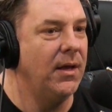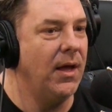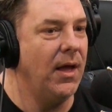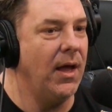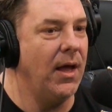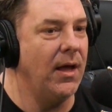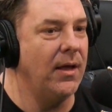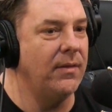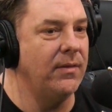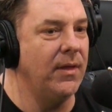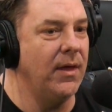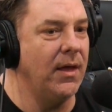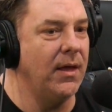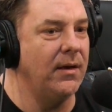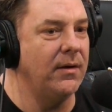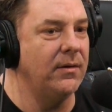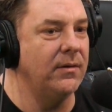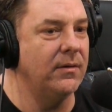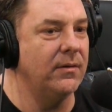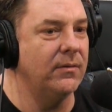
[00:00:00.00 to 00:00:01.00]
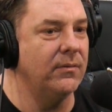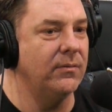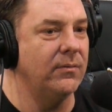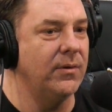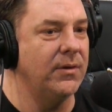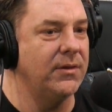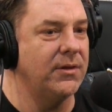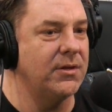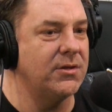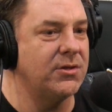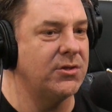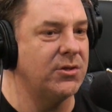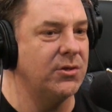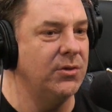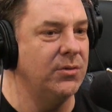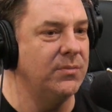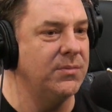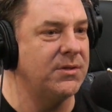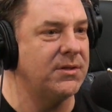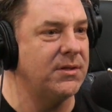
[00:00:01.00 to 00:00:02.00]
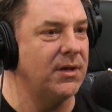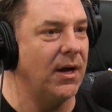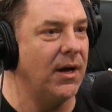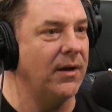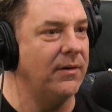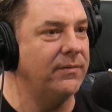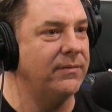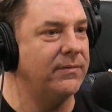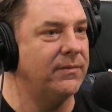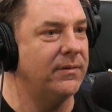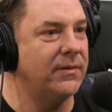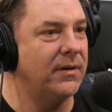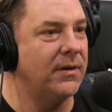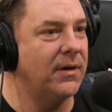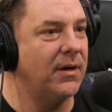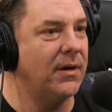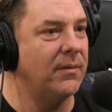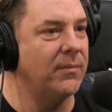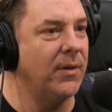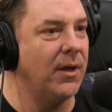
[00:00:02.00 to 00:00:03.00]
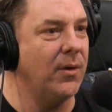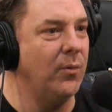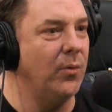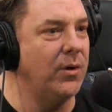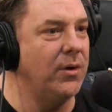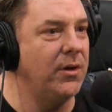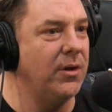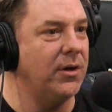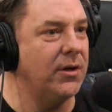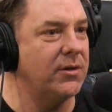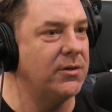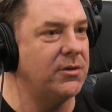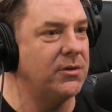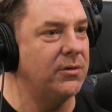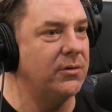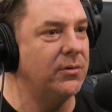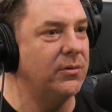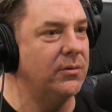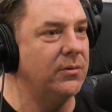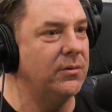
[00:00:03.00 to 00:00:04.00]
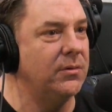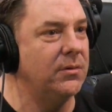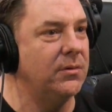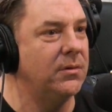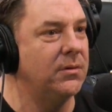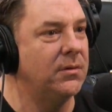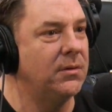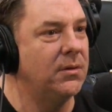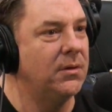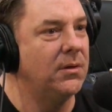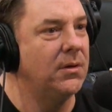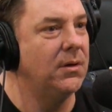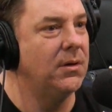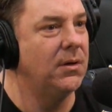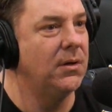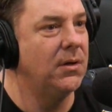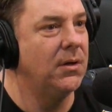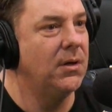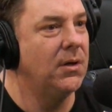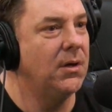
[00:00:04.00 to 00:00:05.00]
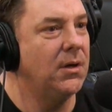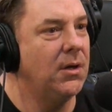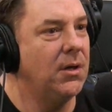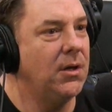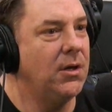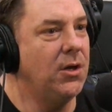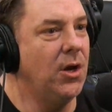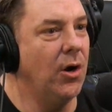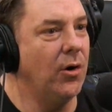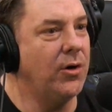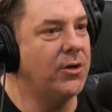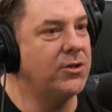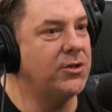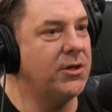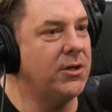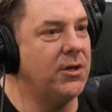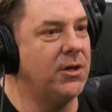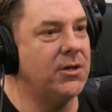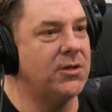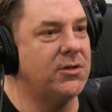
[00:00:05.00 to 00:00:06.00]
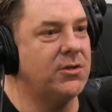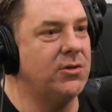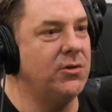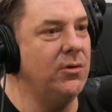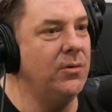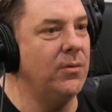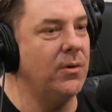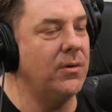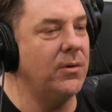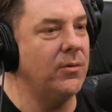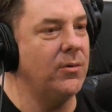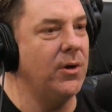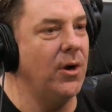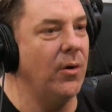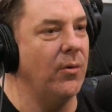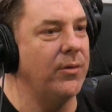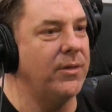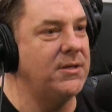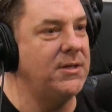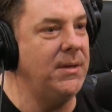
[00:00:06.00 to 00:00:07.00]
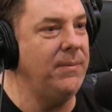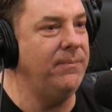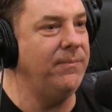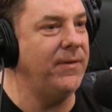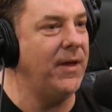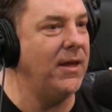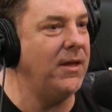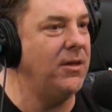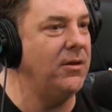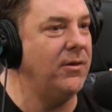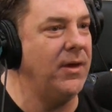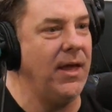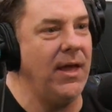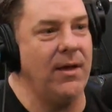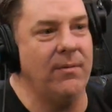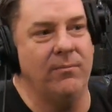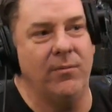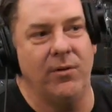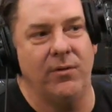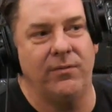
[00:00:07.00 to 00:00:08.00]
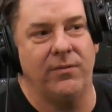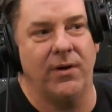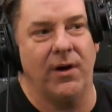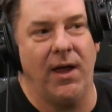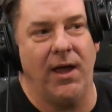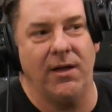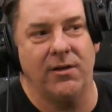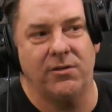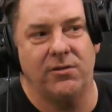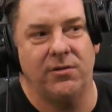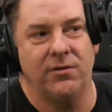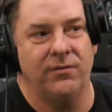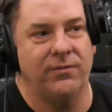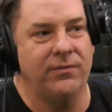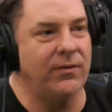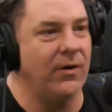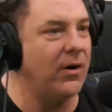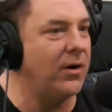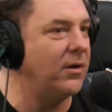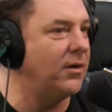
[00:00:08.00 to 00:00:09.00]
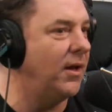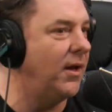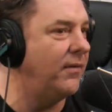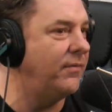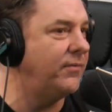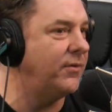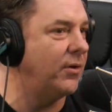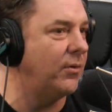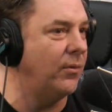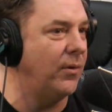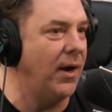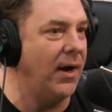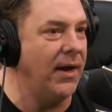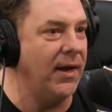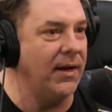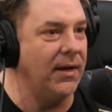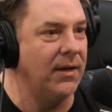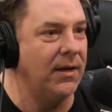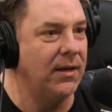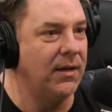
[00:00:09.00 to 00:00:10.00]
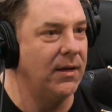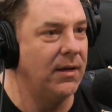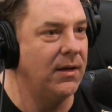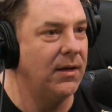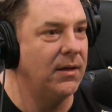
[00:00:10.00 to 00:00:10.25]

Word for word: And then with the Zoom stuff, I'm like, well, you could do, you know, because because Zoom, you know, with the deep fake, you can't move your head too far left or right. Well, I gotta